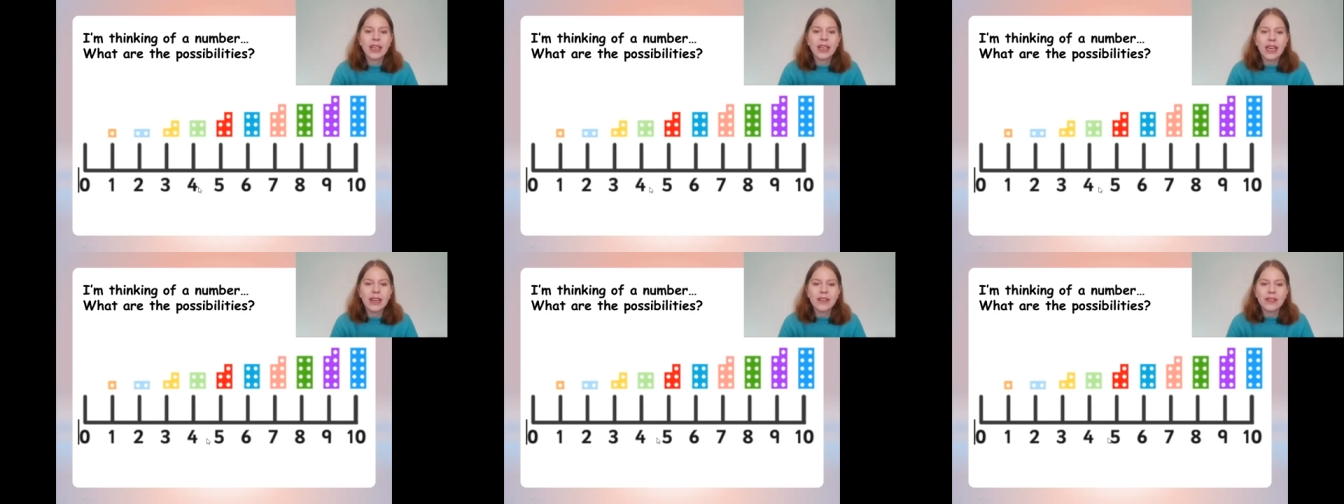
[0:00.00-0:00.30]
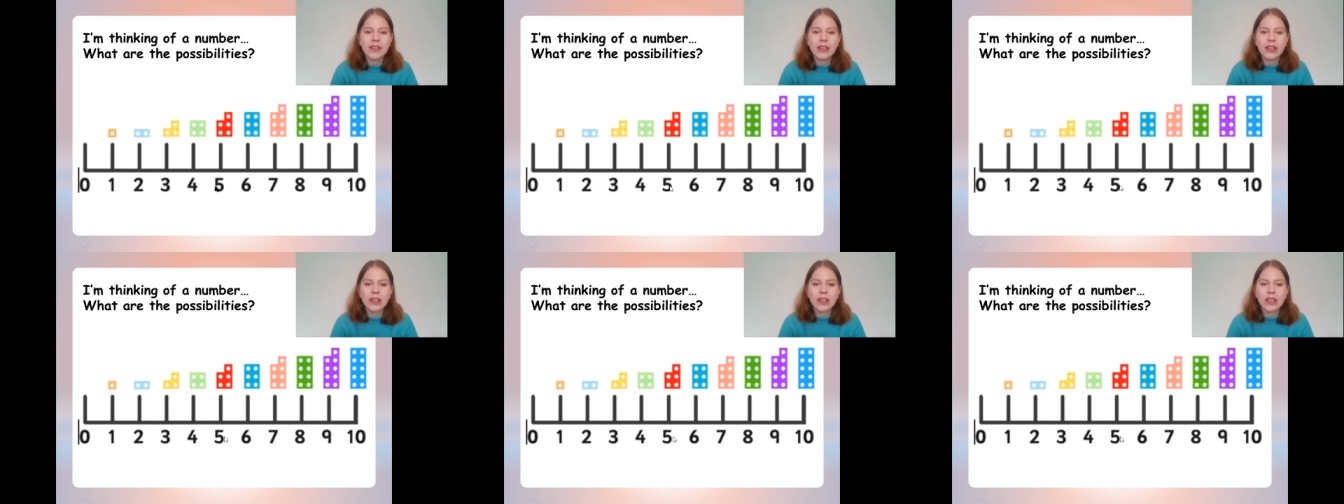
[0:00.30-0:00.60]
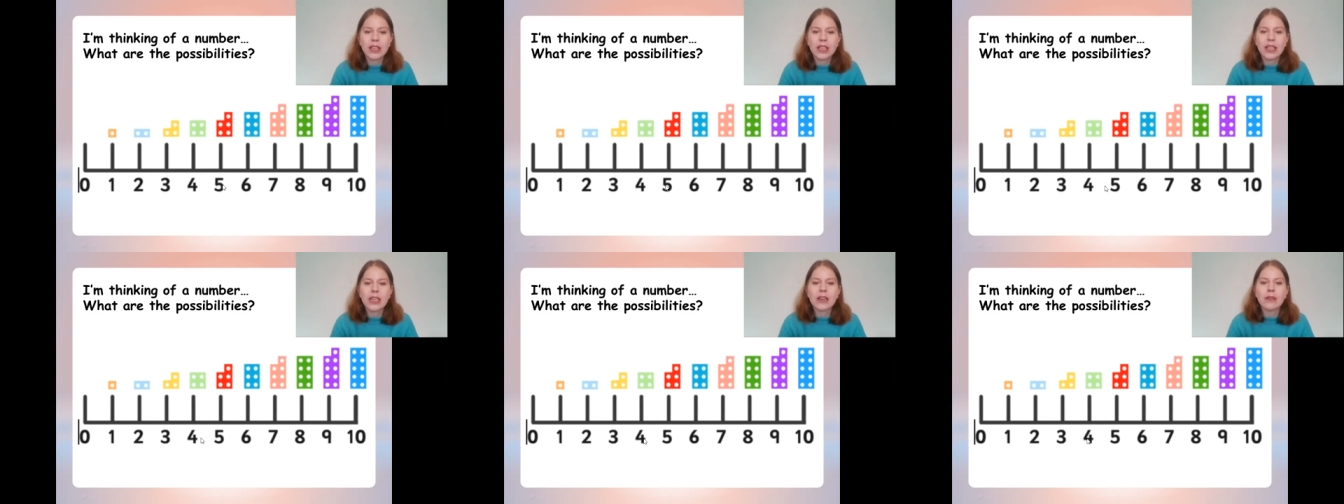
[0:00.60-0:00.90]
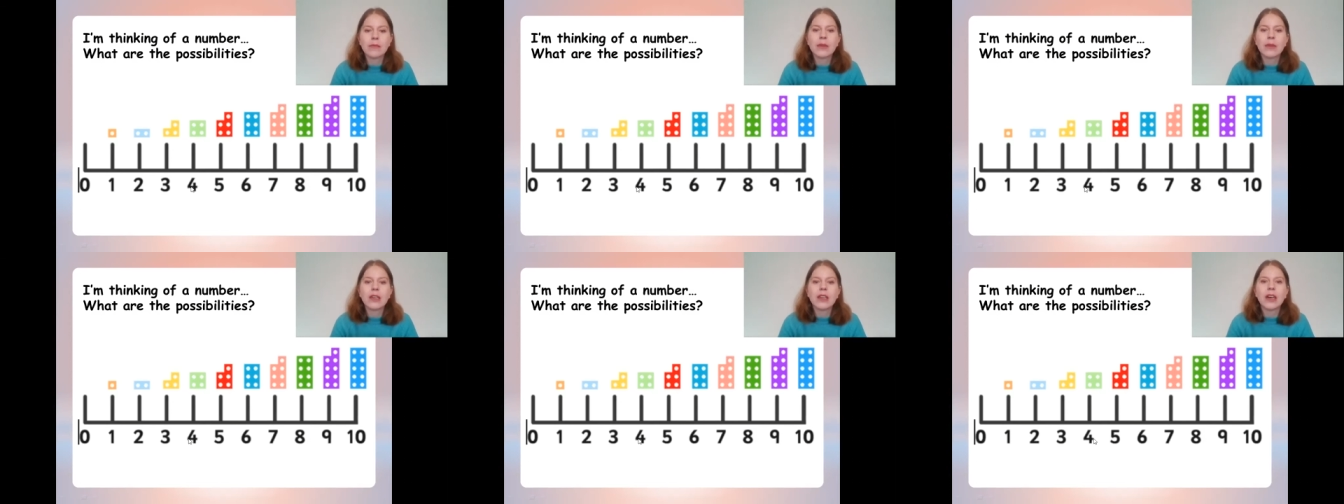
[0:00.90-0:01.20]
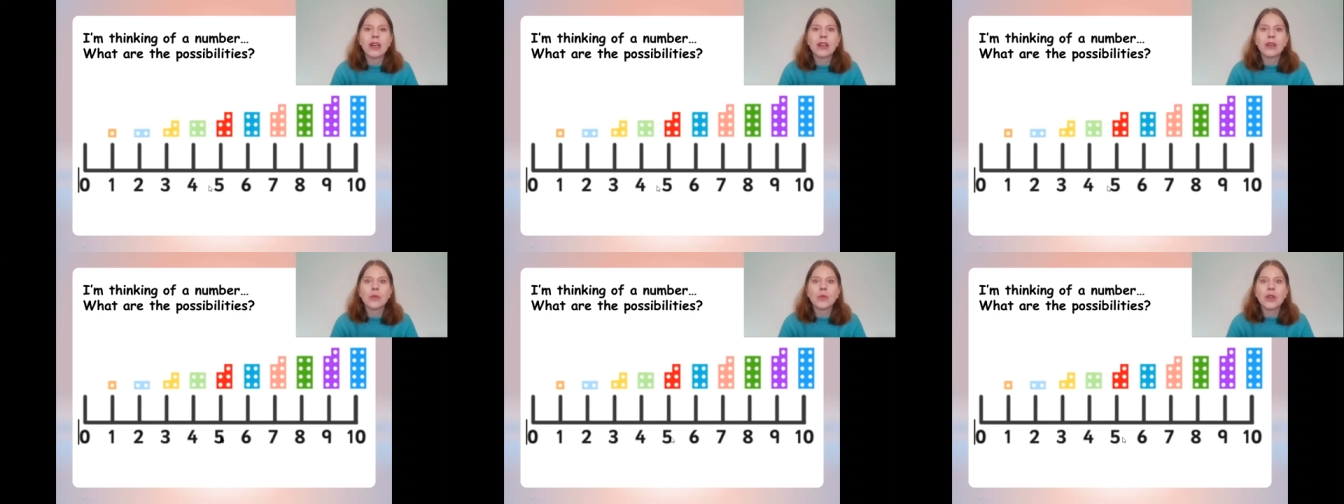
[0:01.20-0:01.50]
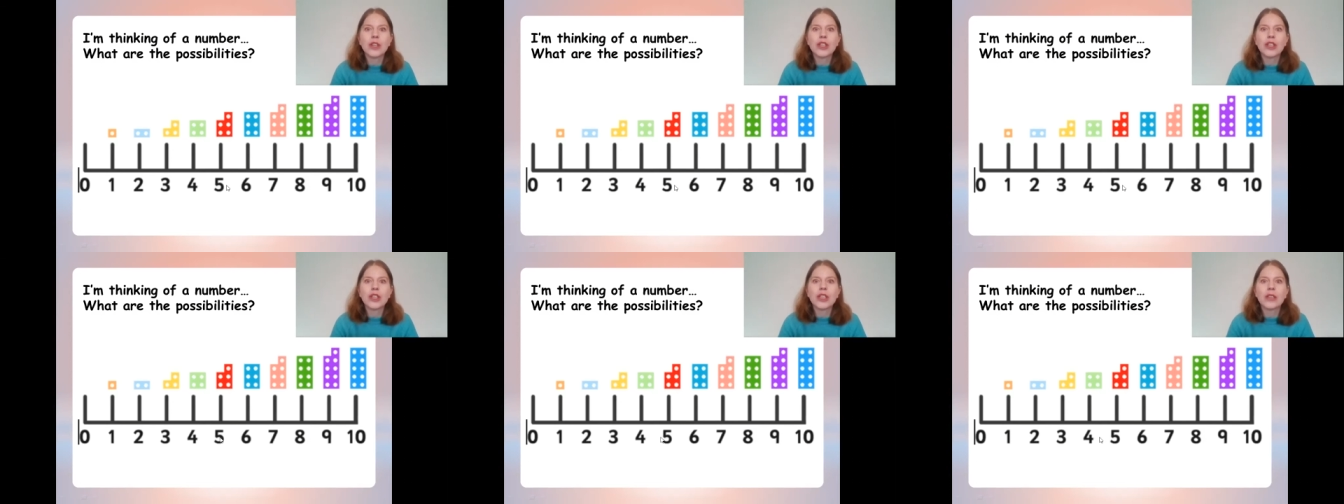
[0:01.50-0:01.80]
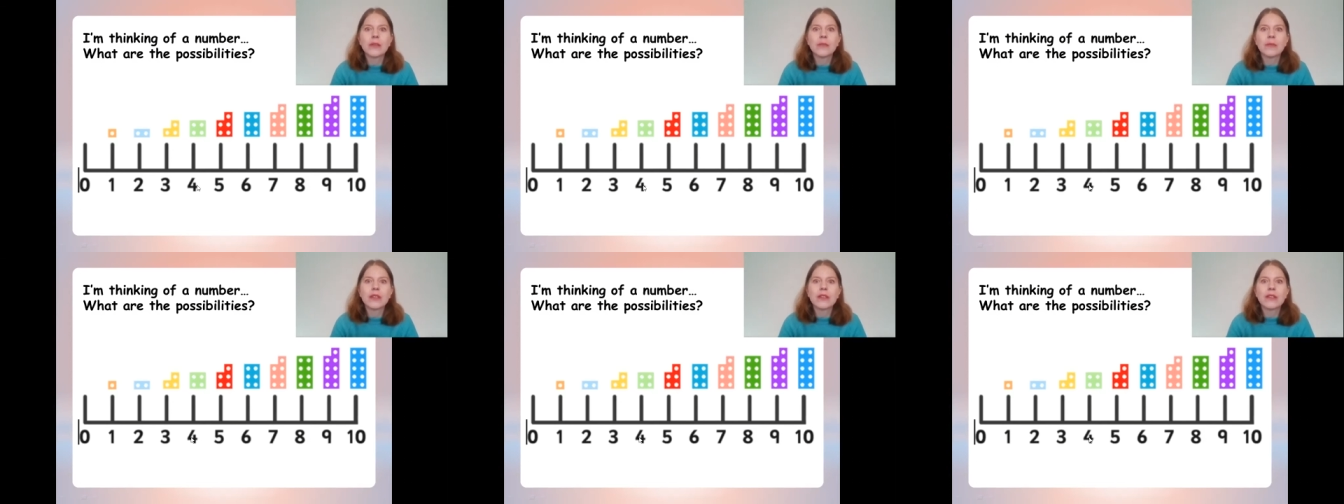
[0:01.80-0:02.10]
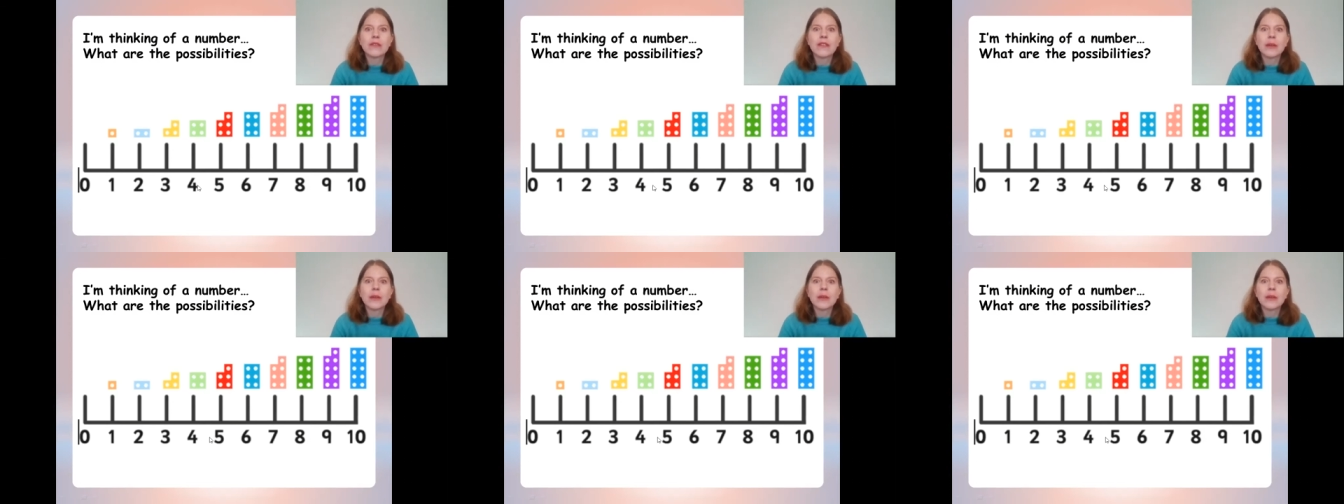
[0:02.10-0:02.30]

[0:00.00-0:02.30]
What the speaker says: Have a look at the number line, which numbers are